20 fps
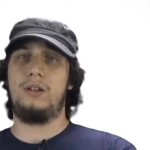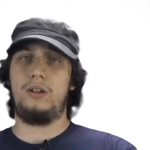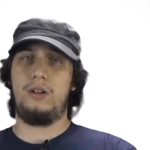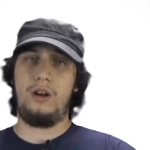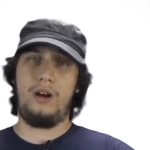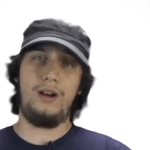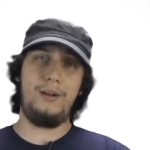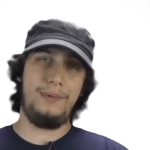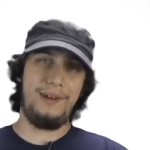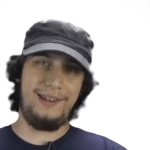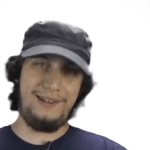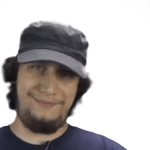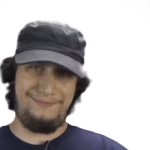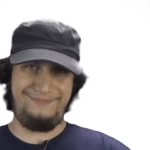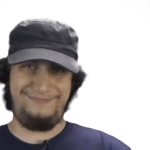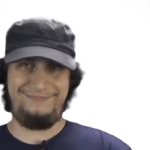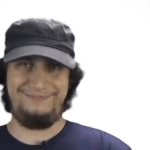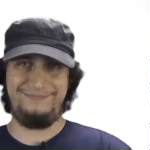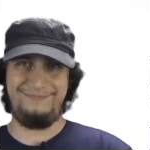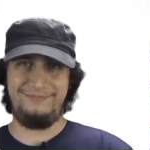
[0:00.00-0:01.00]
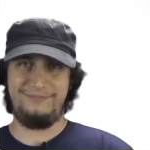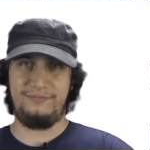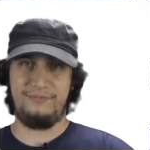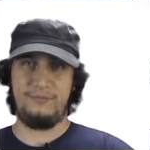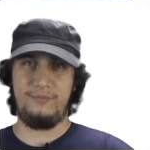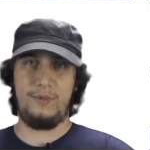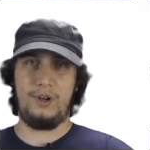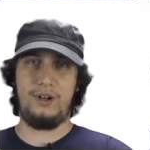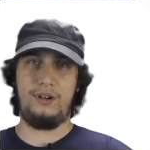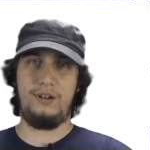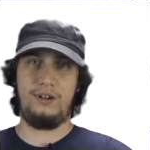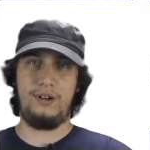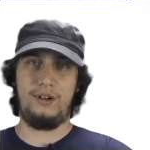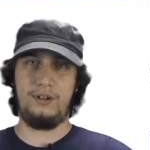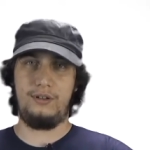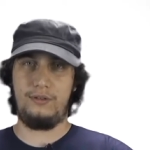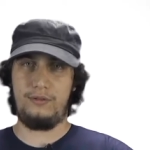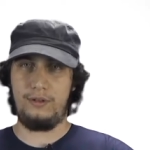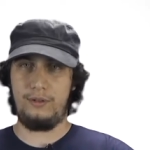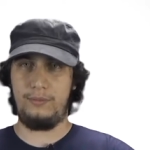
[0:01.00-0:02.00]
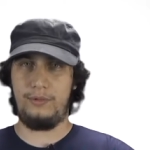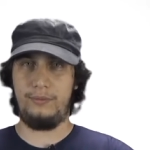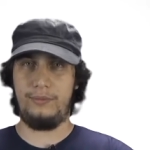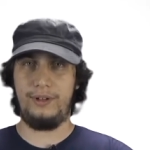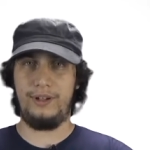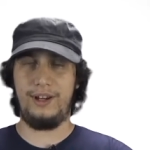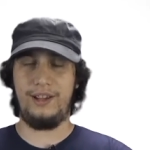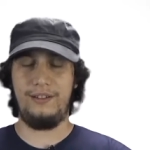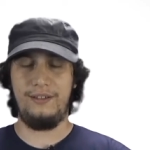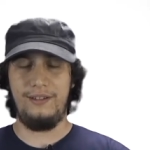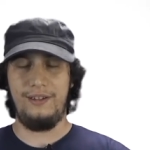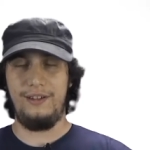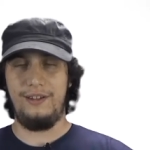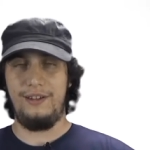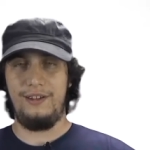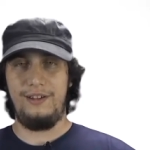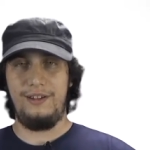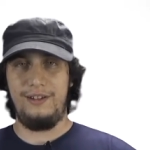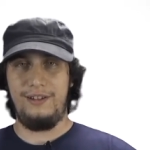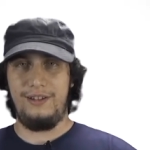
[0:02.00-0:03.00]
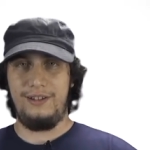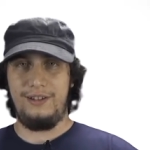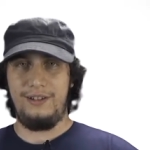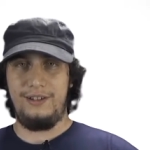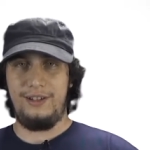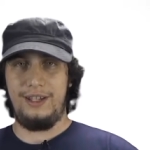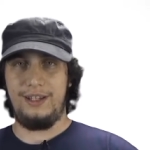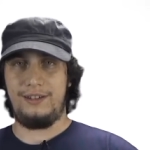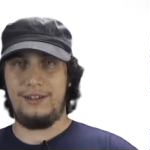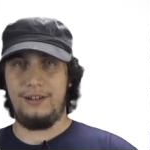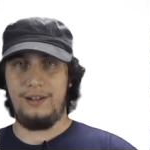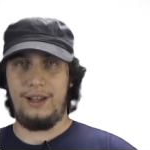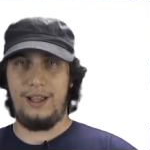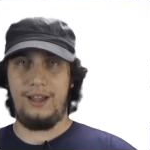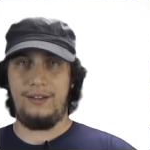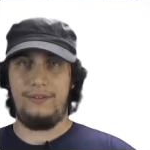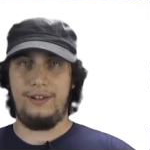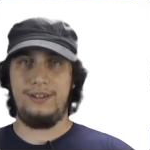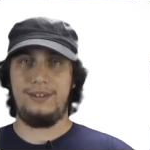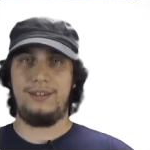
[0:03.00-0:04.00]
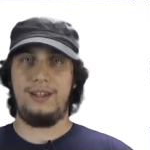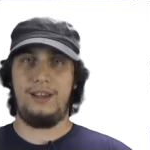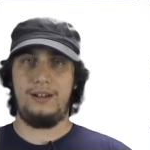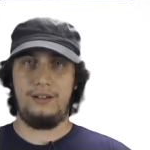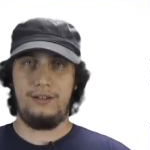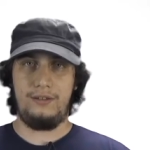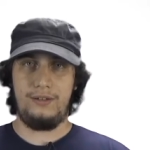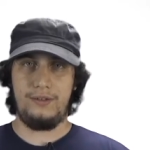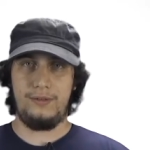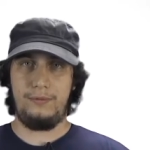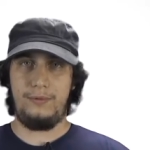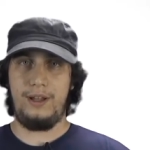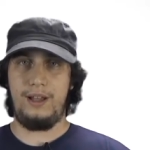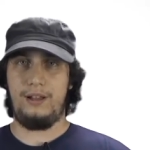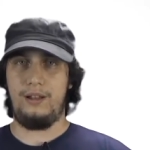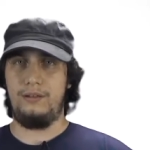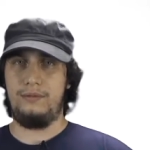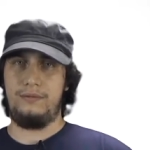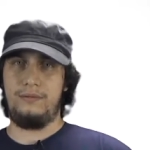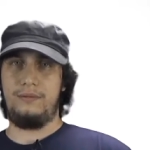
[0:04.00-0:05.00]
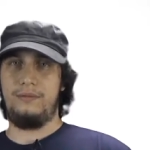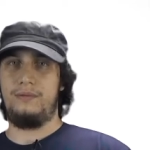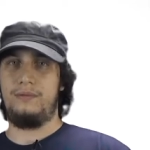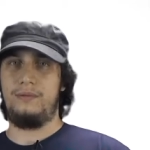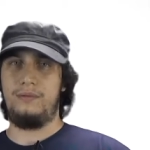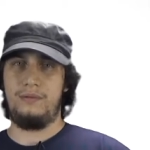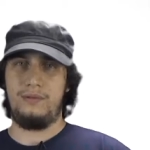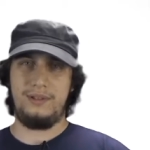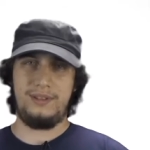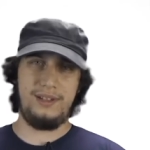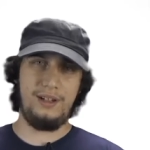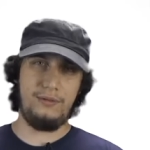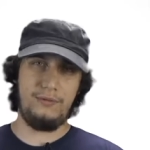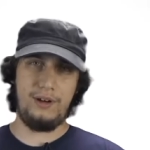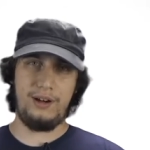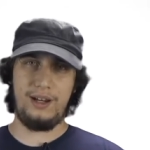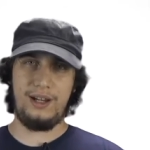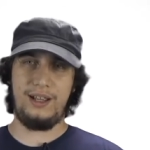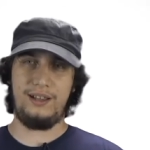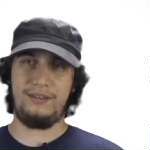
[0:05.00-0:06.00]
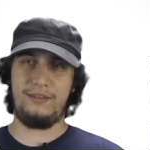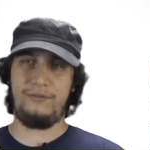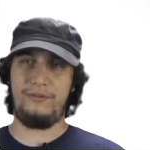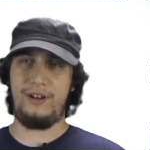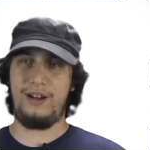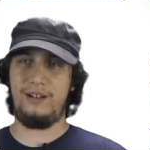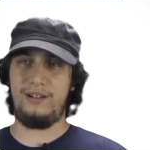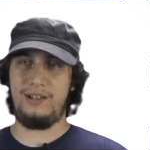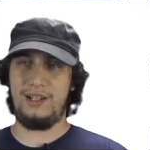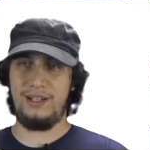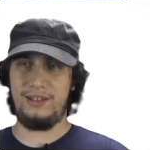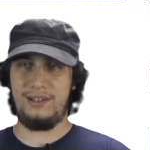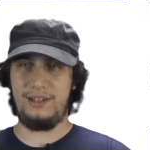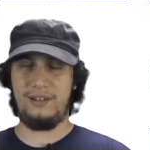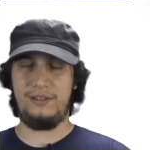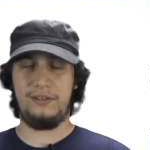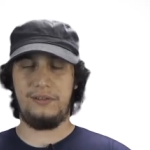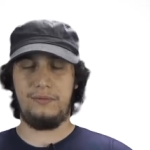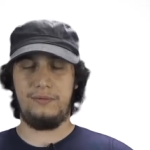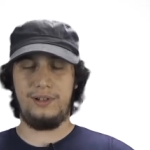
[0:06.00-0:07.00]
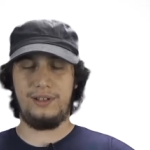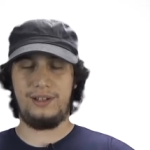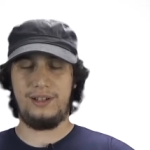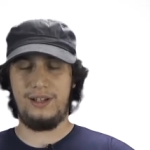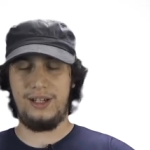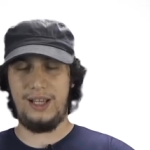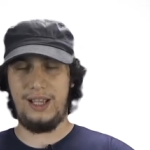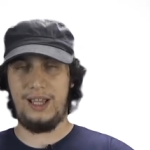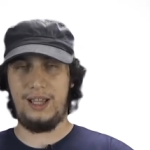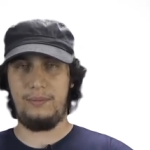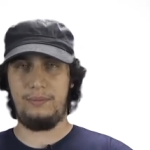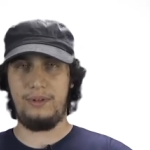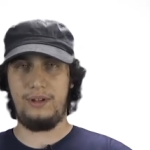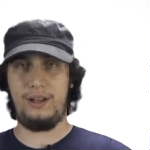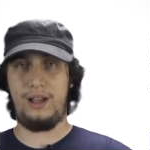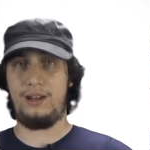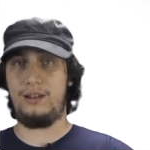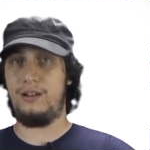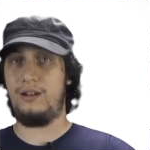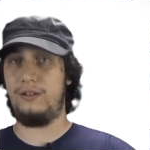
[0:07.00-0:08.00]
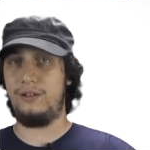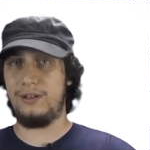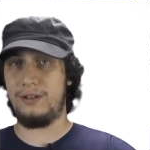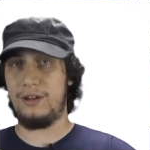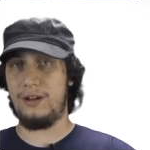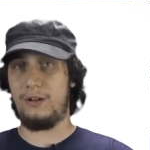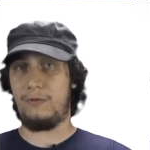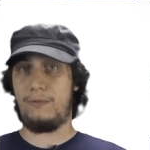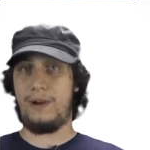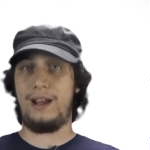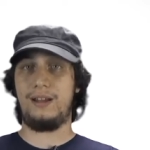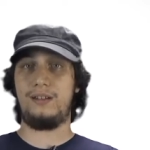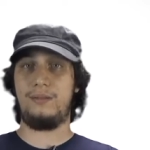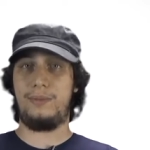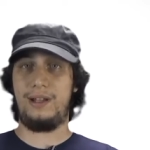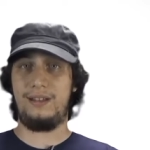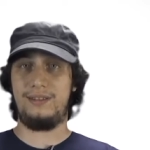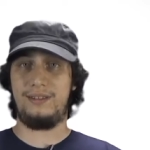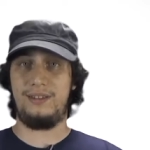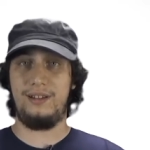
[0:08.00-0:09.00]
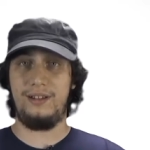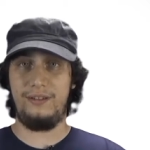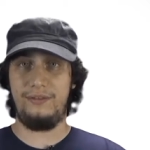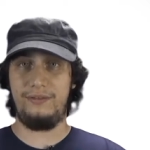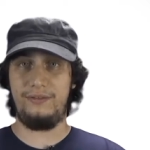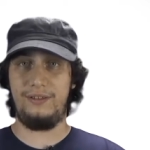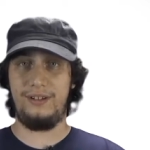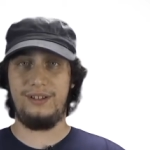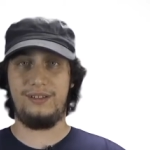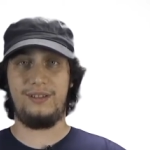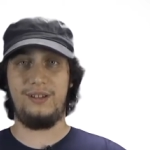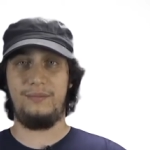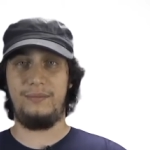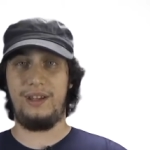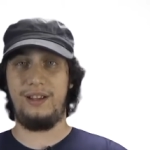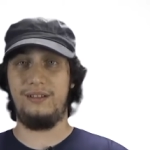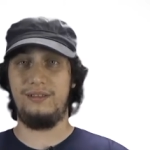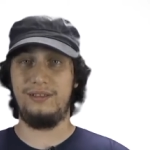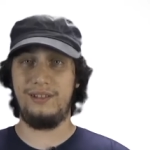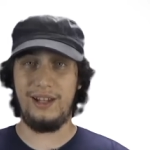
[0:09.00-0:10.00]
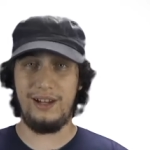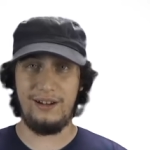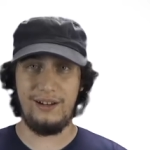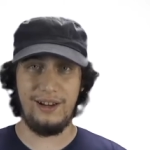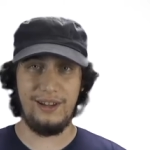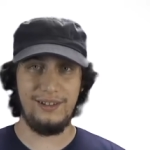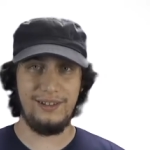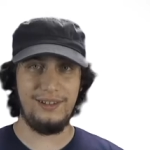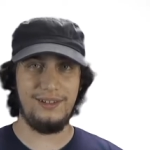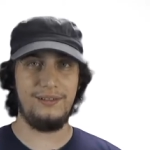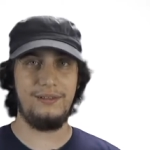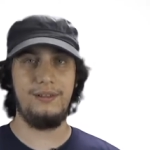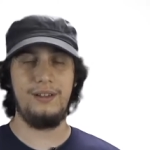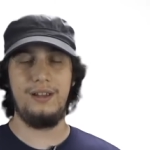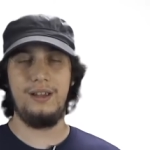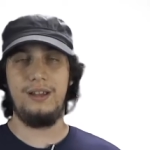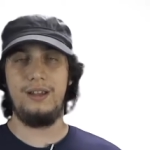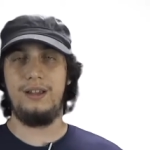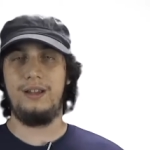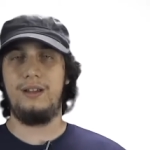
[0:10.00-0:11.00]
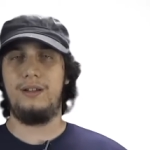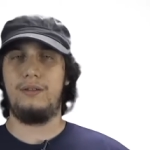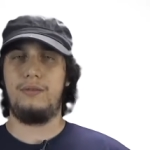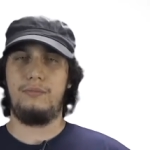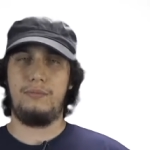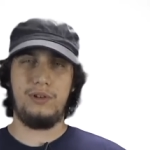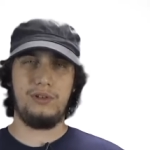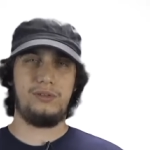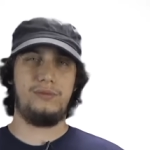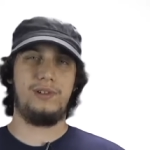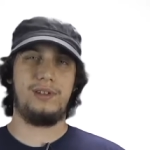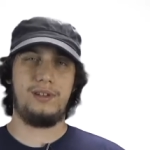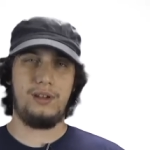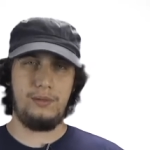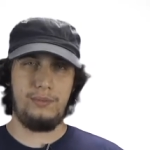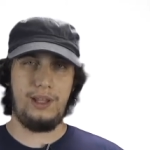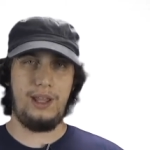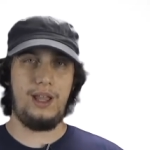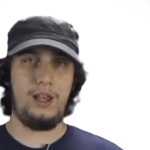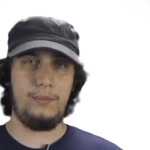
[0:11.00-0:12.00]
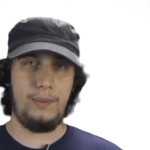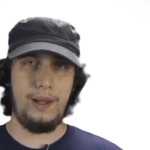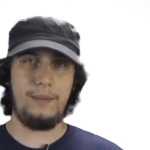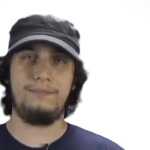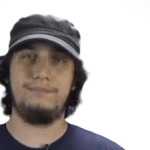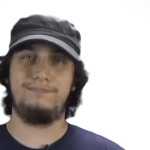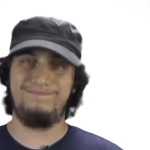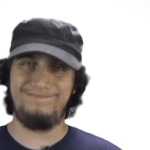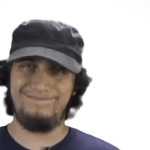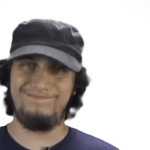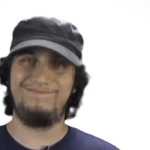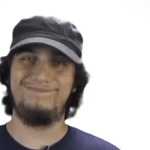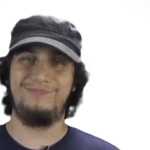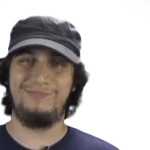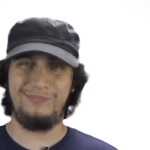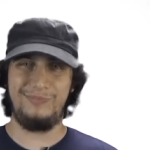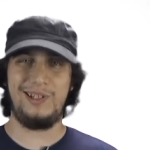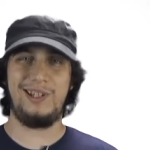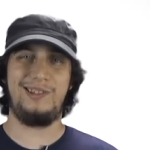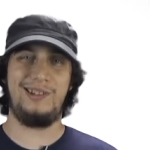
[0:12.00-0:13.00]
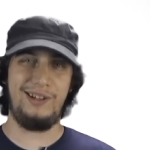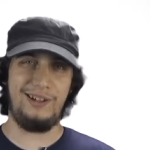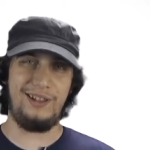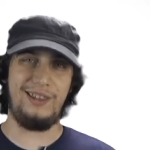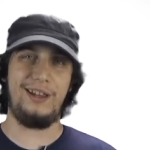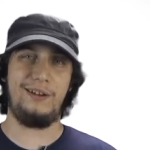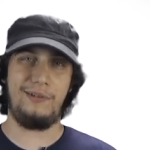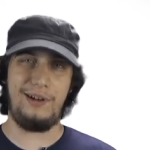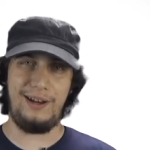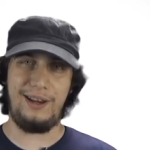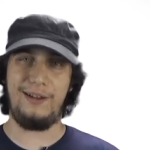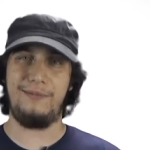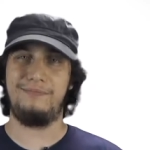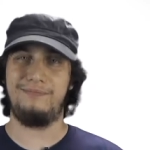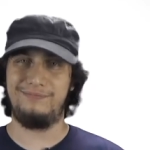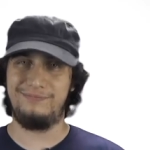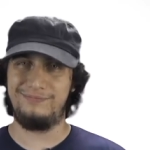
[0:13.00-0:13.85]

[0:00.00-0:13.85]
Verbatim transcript: Kirby, our adorable buddy, he's going to have his standalone as well. Still working out the finer details of what's going to happen. I know he's going to rant about stuff, and it's going to be hilarious. Most of it's going to be anime. I can tell you that right now.